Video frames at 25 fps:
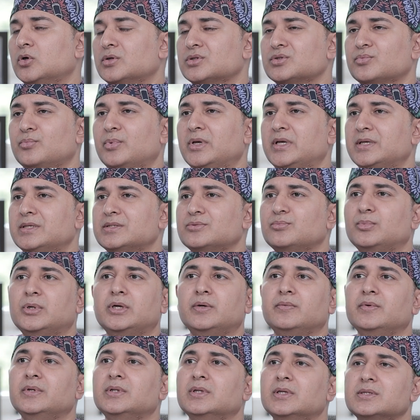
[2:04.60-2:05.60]
or space
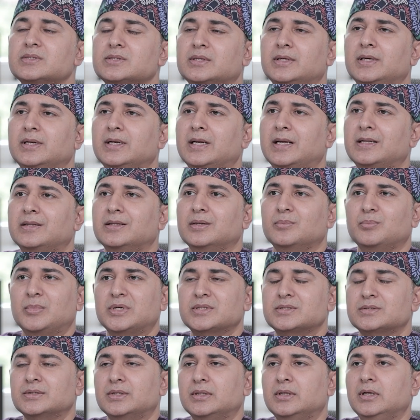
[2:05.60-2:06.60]
between the skin and the
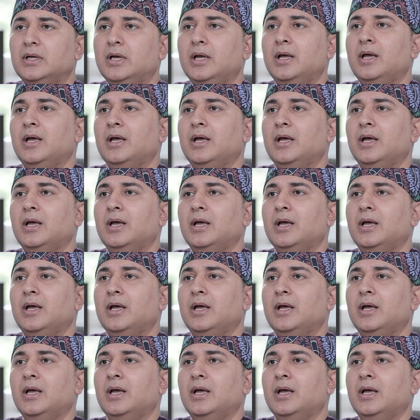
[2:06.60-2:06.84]
muscle,